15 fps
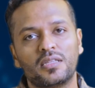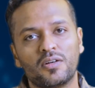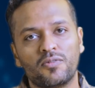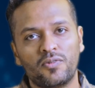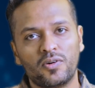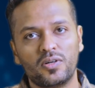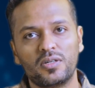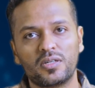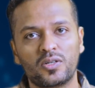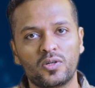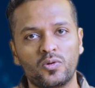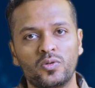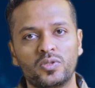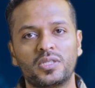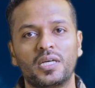the world
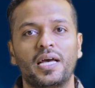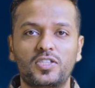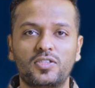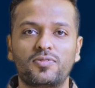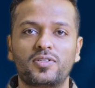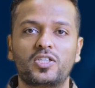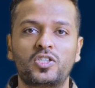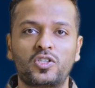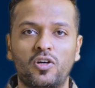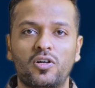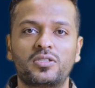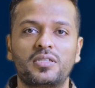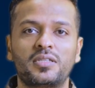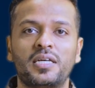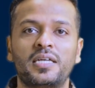grows, which is where the
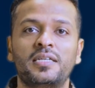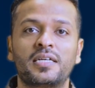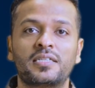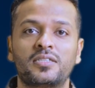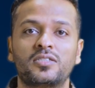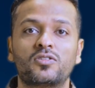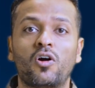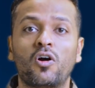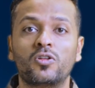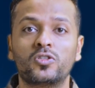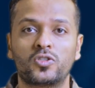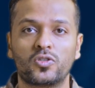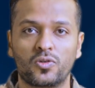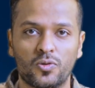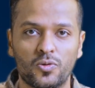stocks and the indexes
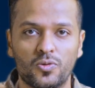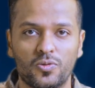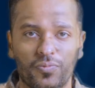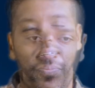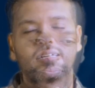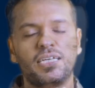also grow.